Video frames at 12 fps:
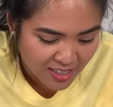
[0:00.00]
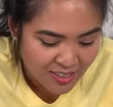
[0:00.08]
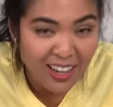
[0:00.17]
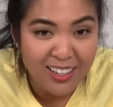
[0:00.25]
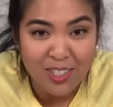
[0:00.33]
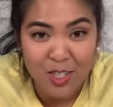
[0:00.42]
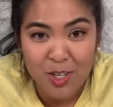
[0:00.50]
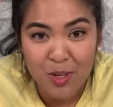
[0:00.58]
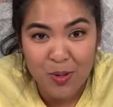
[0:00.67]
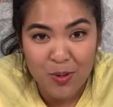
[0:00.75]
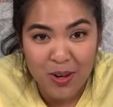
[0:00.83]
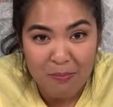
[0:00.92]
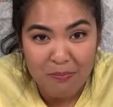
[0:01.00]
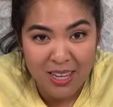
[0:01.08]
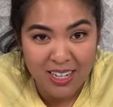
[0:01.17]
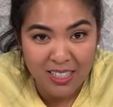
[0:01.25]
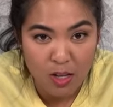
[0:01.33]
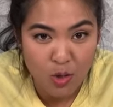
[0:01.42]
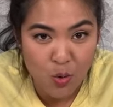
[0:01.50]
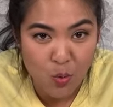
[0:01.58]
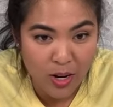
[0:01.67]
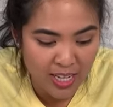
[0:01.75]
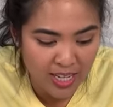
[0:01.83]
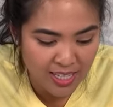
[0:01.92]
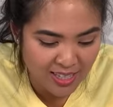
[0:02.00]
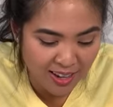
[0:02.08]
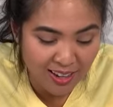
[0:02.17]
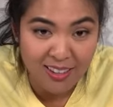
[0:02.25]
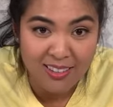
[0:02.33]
You guys, 2 minutes, 20 seconds.